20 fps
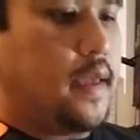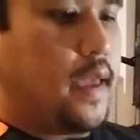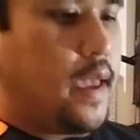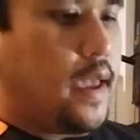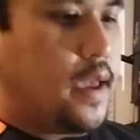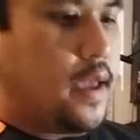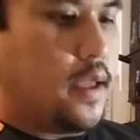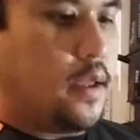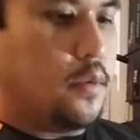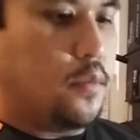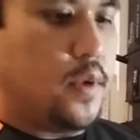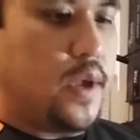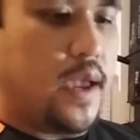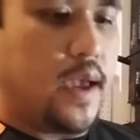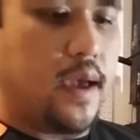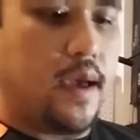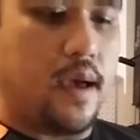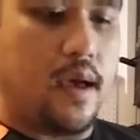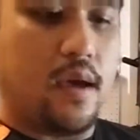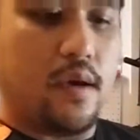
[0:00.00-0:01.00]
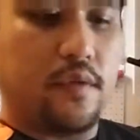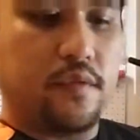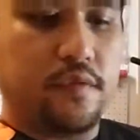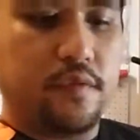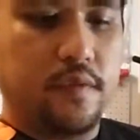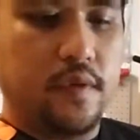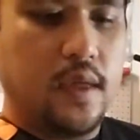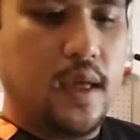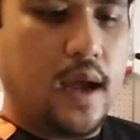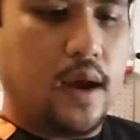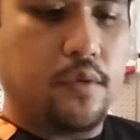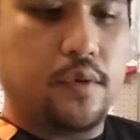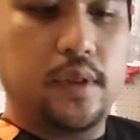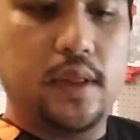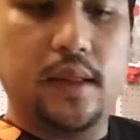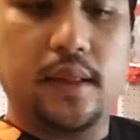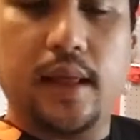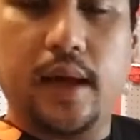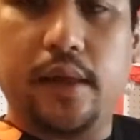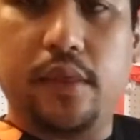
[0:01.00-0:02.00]
And we have, I
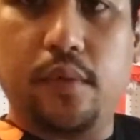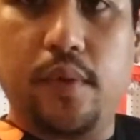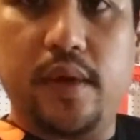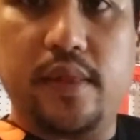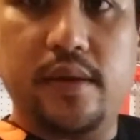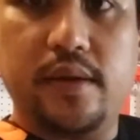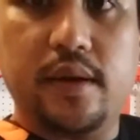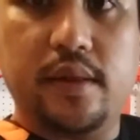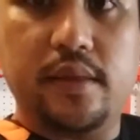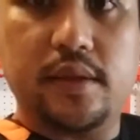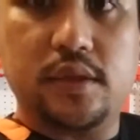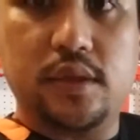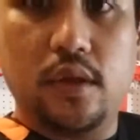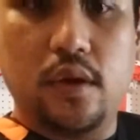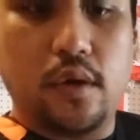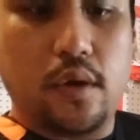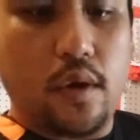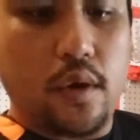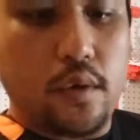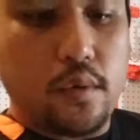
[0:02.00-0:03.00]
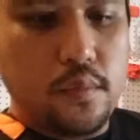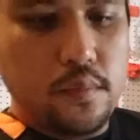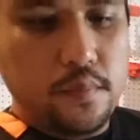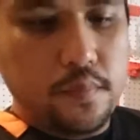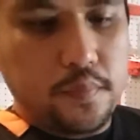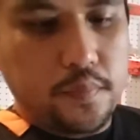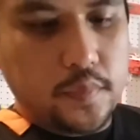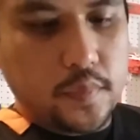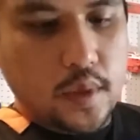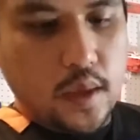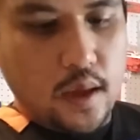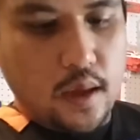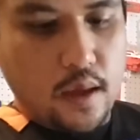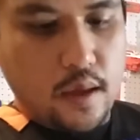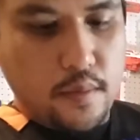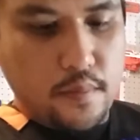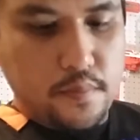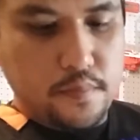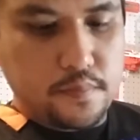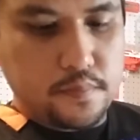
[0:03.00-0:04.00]
really like the way they've done this logo.
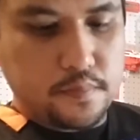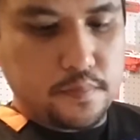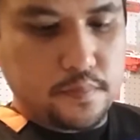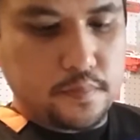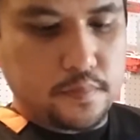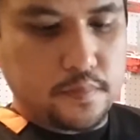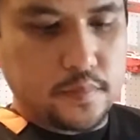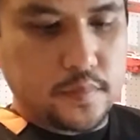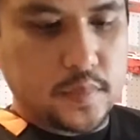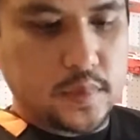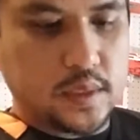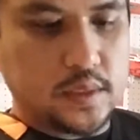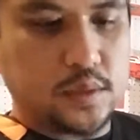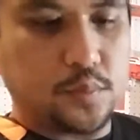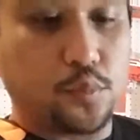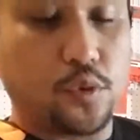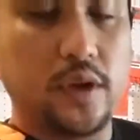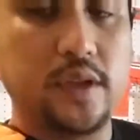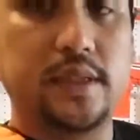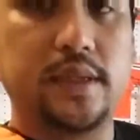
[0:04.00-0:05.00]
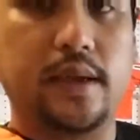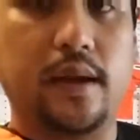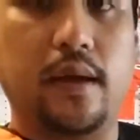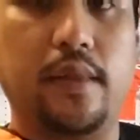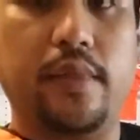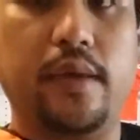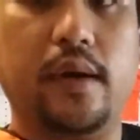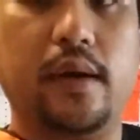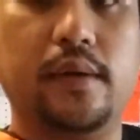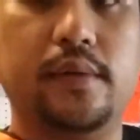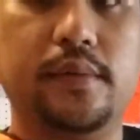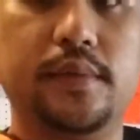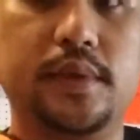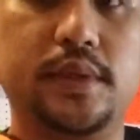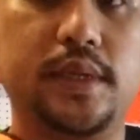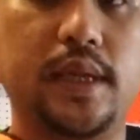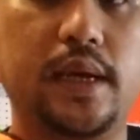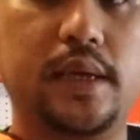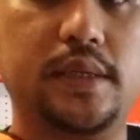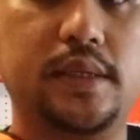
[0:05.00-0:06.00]
It's printed on there.
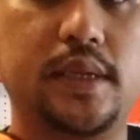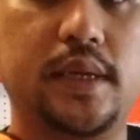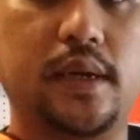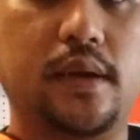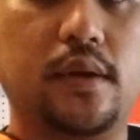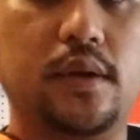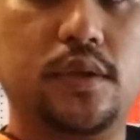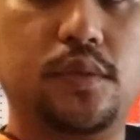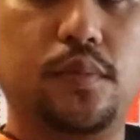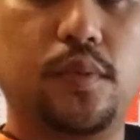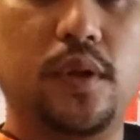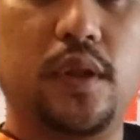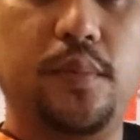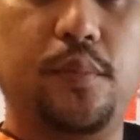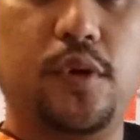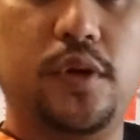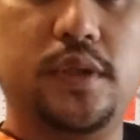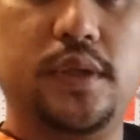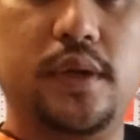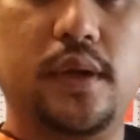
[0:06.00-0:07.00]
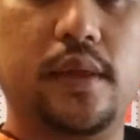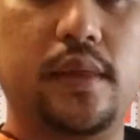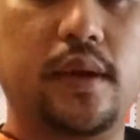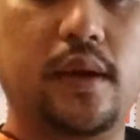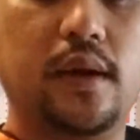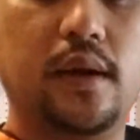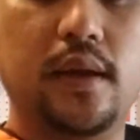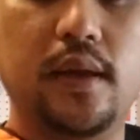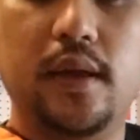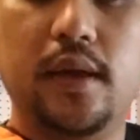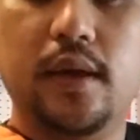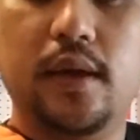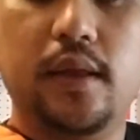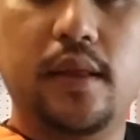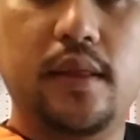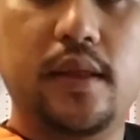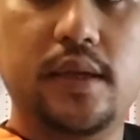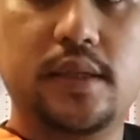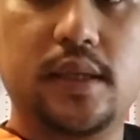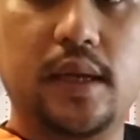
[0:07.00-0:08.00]
It's not a sticker. It's really printed on there.
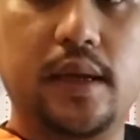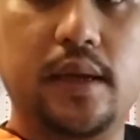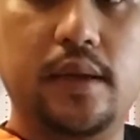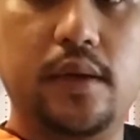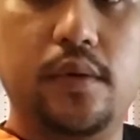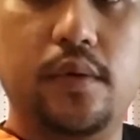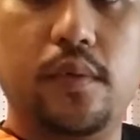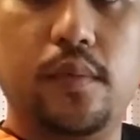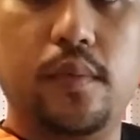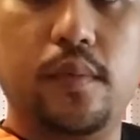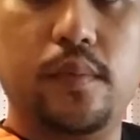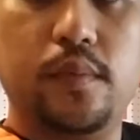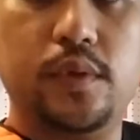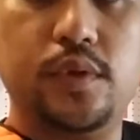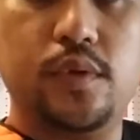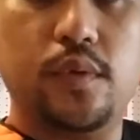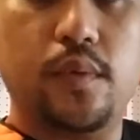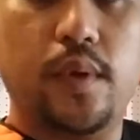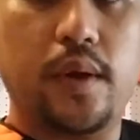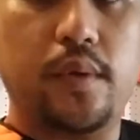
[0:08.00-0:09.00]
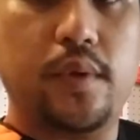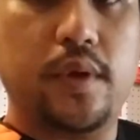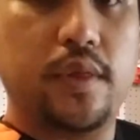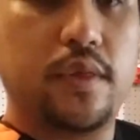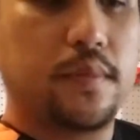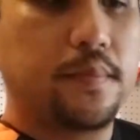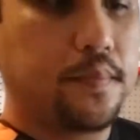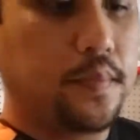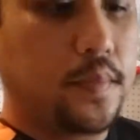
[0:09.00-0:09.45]
This I could do away with.